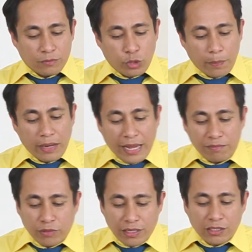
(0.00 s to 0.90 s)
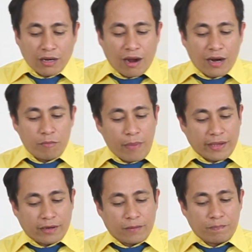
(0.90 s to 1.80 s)
They believe there is a car
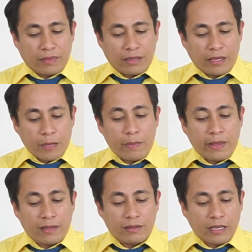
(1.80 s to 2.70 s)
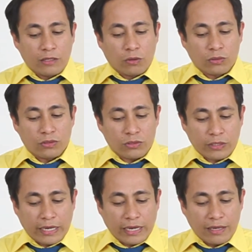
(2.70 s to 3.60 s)
maker, even they don't
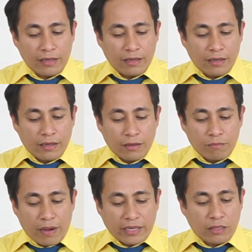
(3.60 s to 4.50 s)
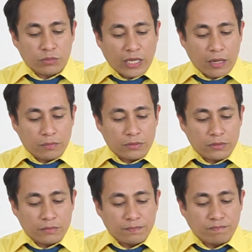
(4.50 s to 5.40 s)
see by
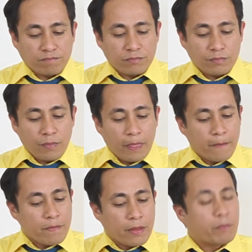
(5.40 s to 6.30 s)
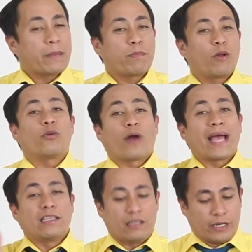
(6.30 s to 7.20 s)
themselves. People
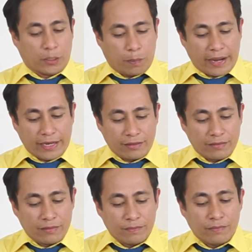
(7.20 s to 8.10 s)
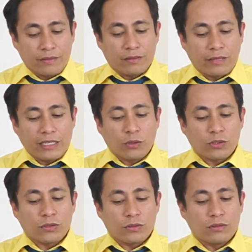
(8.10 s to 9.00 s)
ride an airplane, they
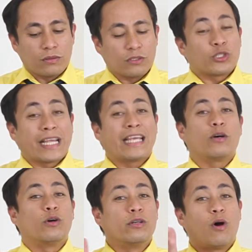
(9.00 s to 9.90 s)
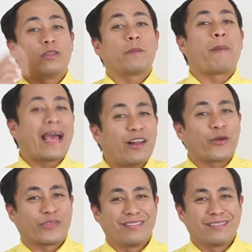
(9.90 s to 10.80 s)
don't see or know the
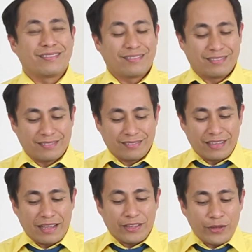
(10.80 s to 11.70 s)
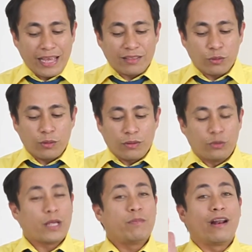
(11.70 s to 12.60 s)
pilot, yet
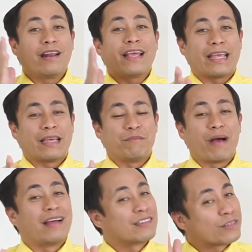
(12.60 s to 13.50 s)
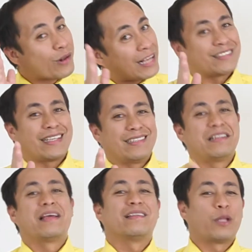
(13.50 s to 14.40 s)
they believe and trusted
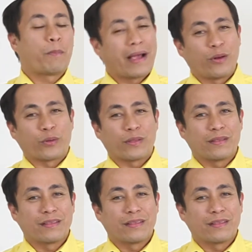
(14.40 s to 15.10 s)
the pilot.